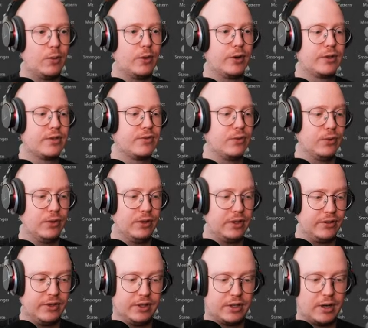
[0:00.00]
works for
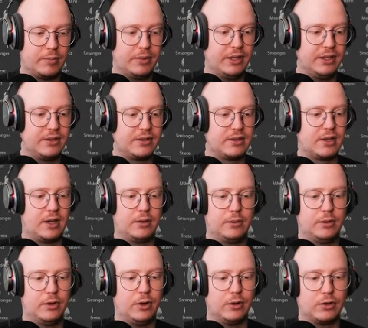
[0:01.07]
different companies, how
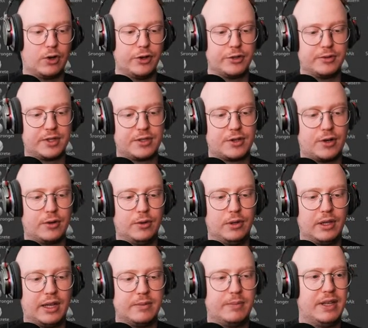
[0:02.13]
long contracts are, all that.